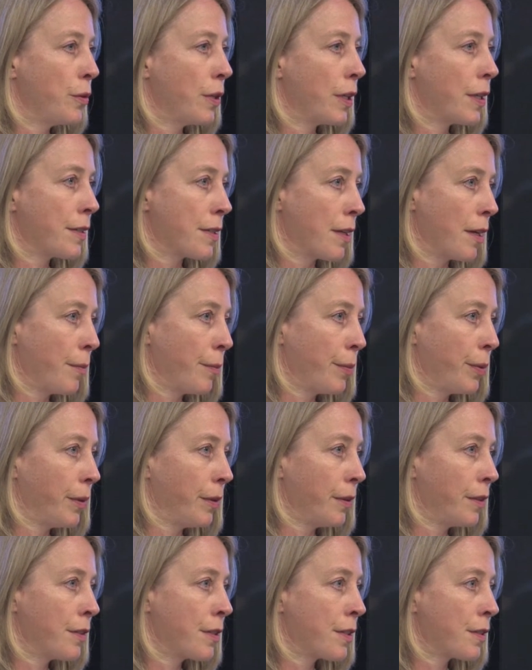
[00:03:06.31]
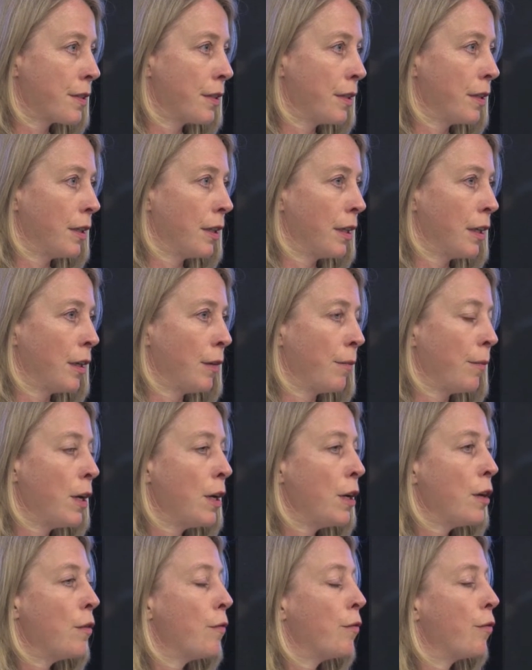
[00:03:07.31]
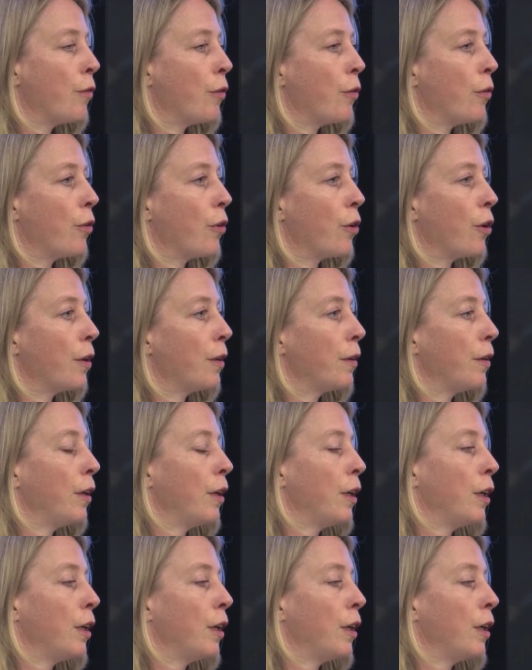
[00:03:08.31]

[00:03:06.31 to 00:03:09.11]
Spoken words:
examples for